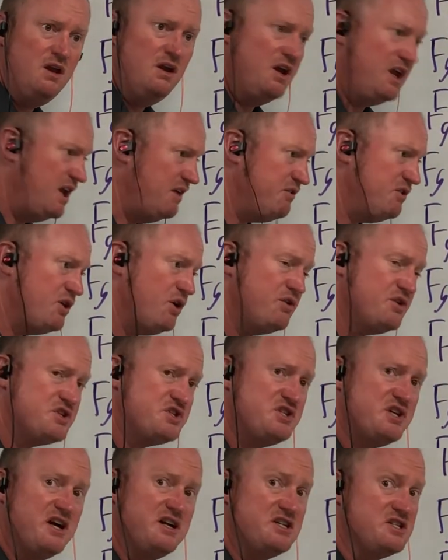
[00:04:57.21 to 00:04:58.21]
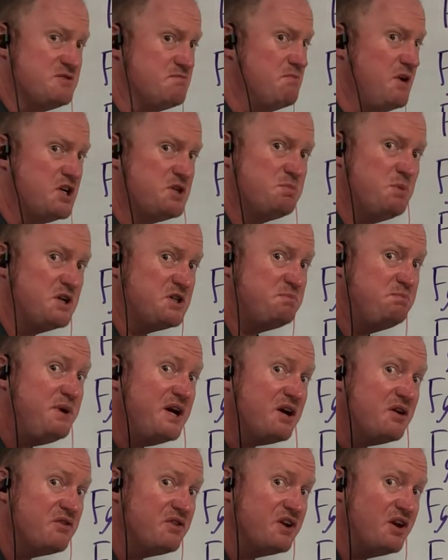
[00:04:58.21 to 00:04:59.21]
Even though the sun is much, much
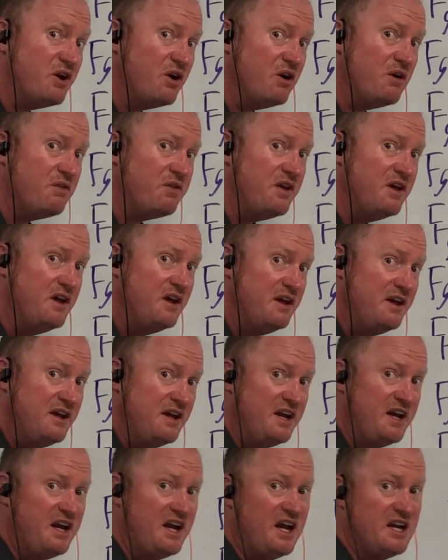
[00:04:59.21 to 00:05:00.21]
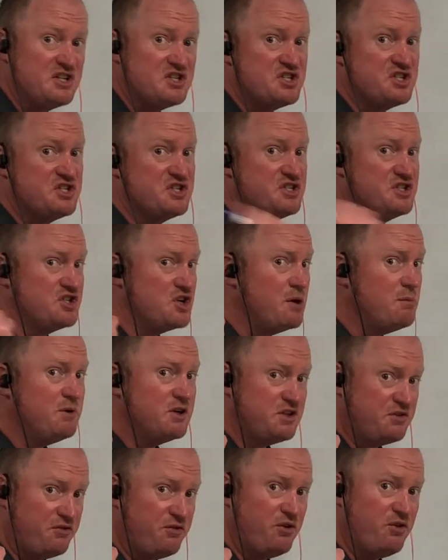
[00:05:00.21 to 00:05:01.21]
bigger than the Earth, it's so
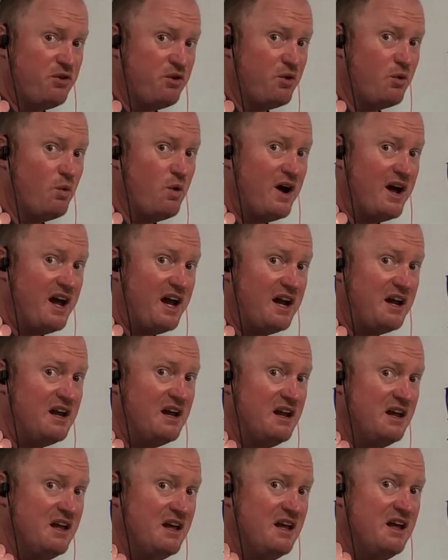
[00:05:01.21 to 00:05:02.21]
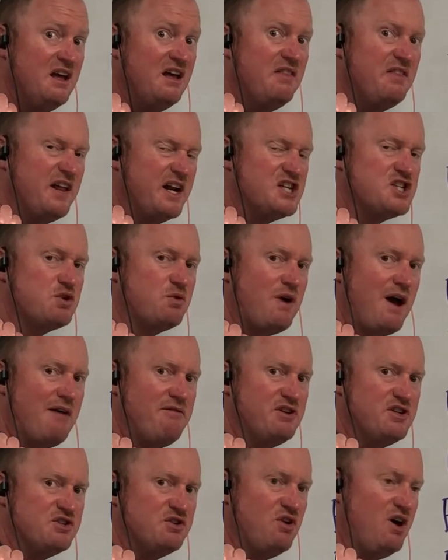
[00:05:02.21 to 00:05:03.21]
much further away that its
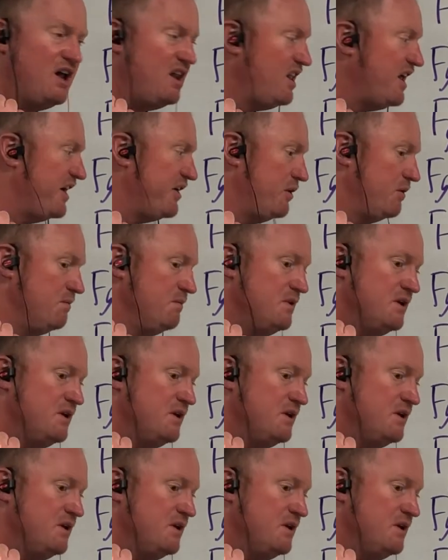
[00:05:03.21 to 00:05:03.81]
gravity is a lot lighter.